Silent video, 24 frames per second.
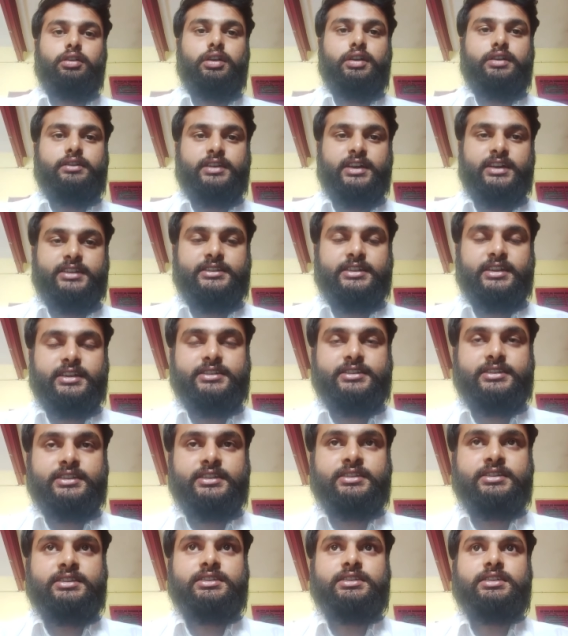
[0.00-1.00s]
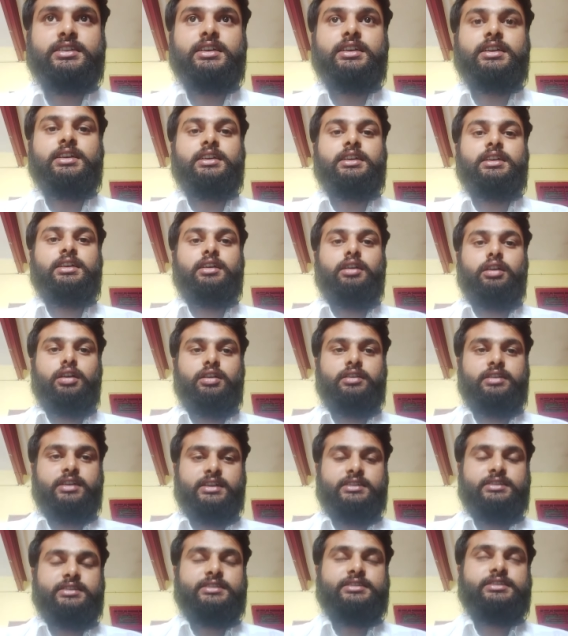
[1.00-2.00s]
or transaction
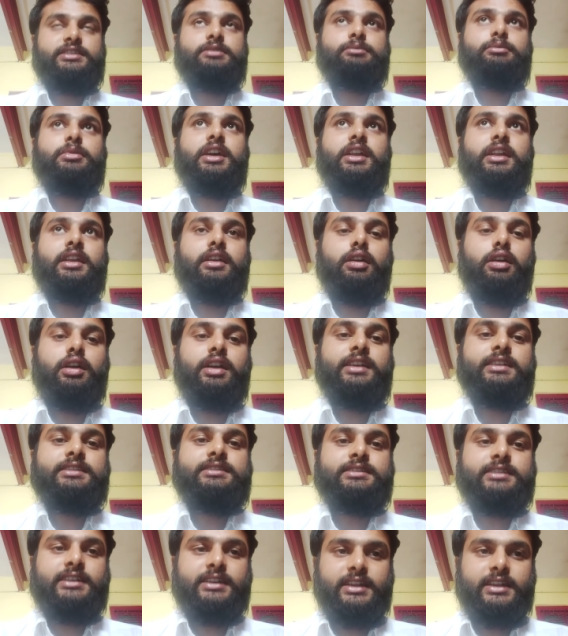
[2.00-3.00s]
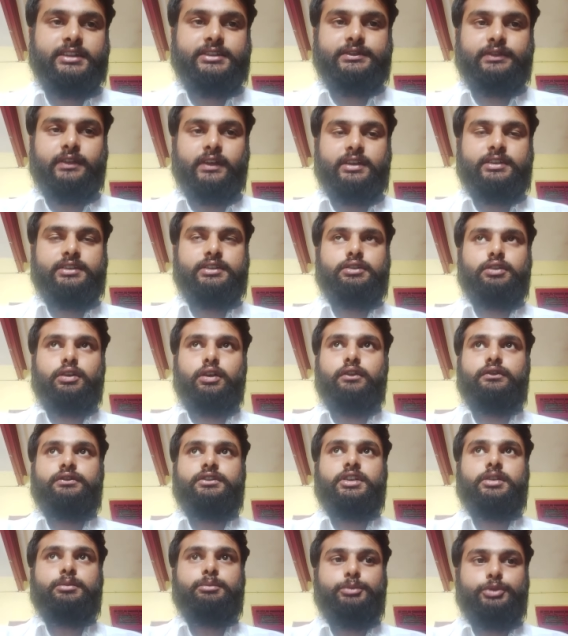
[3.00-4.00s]
by recording satisfaction
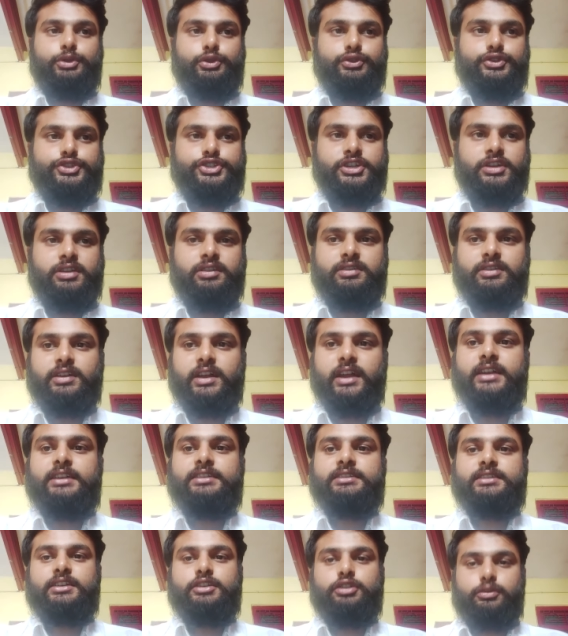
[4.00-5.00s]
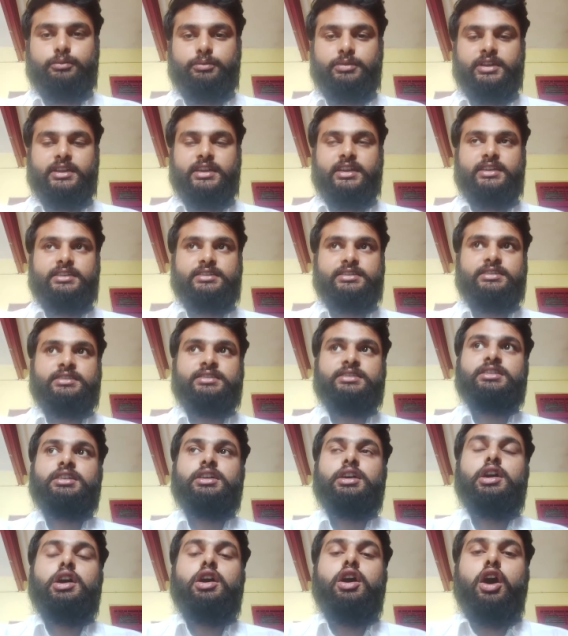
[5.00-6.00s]
of their mutual rights and
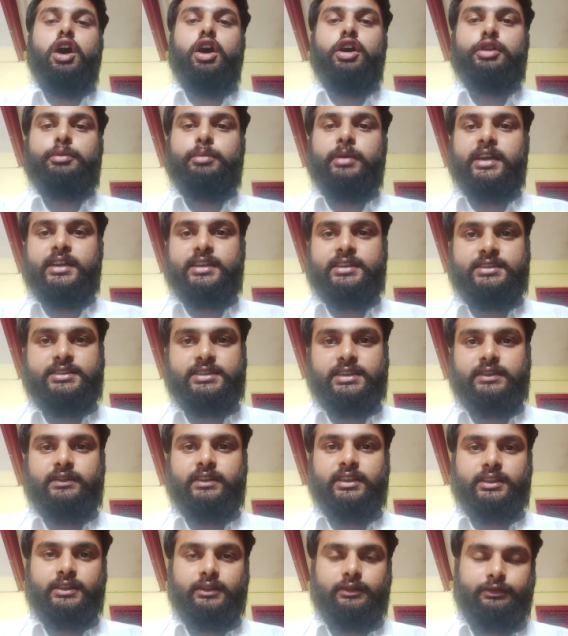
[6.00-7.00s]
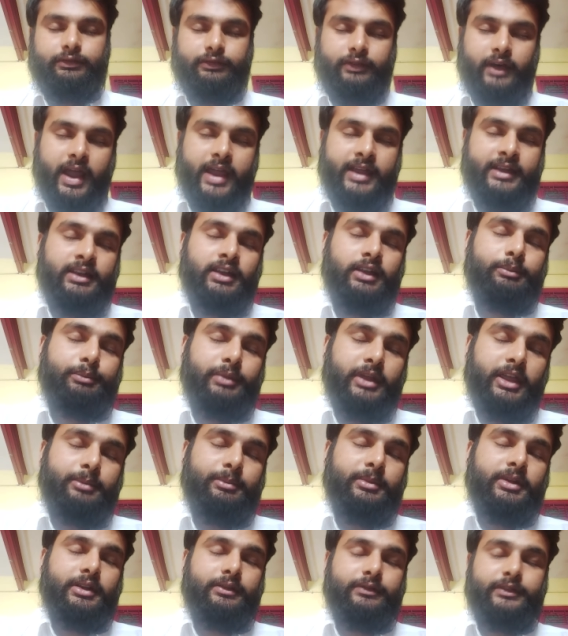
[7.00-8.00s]
obligations or by receiving the final
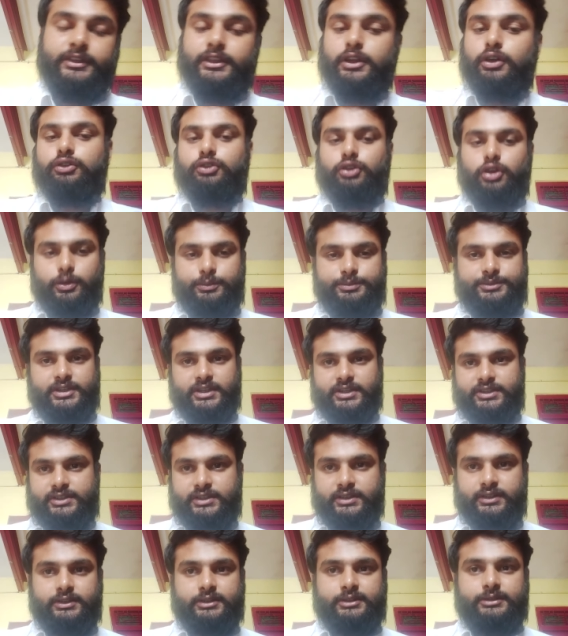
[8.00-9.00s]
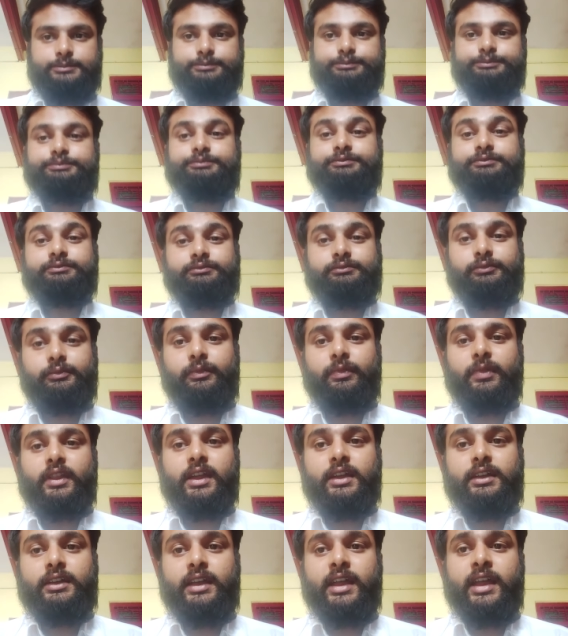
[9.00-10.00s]
payment without objections.
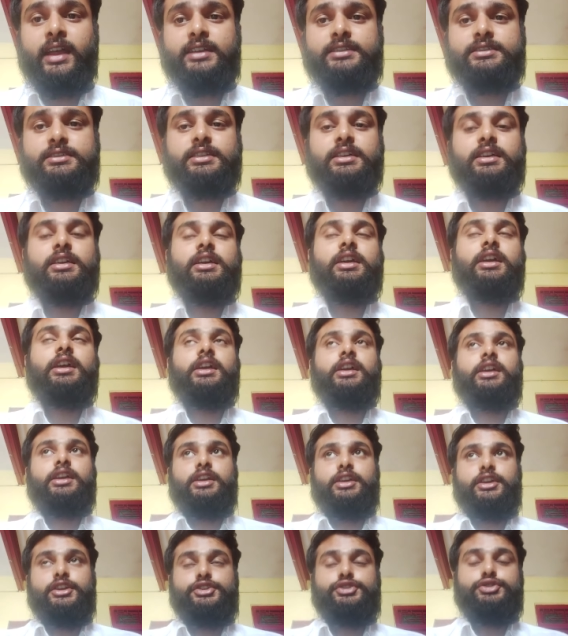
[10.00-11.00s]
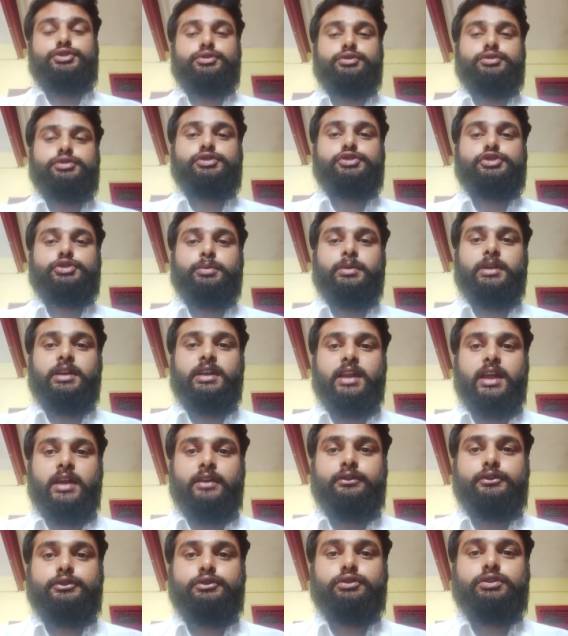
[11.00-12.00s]
Next, issues to be
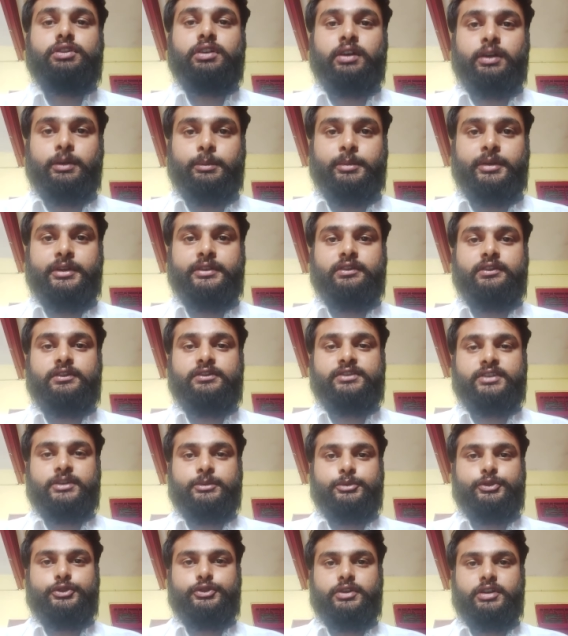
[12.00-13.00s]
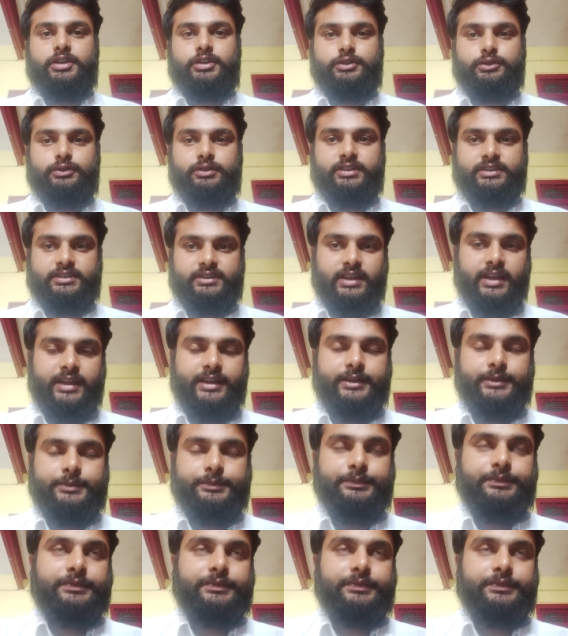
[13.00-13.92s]
left to the arbitral tribunal to decide.